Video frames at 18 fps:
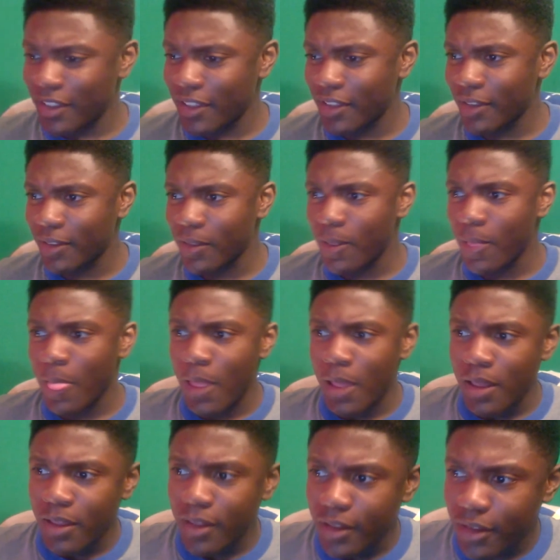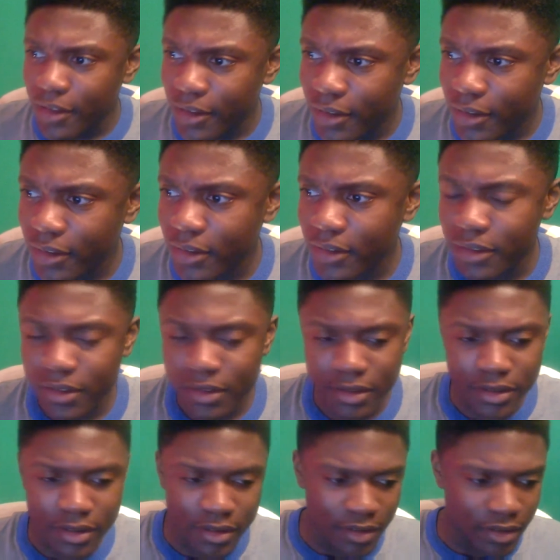
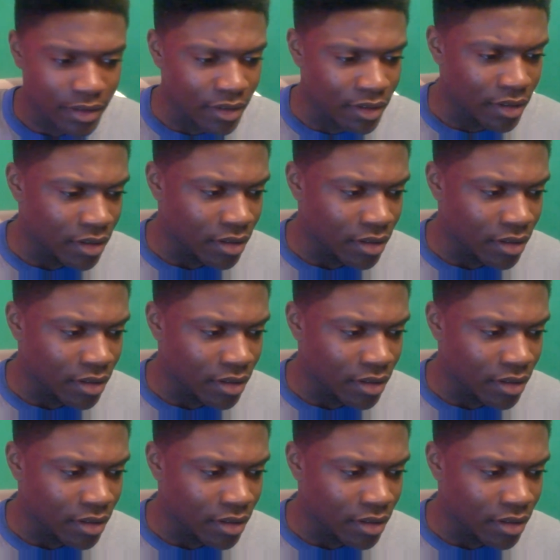No one is speaking in this clip.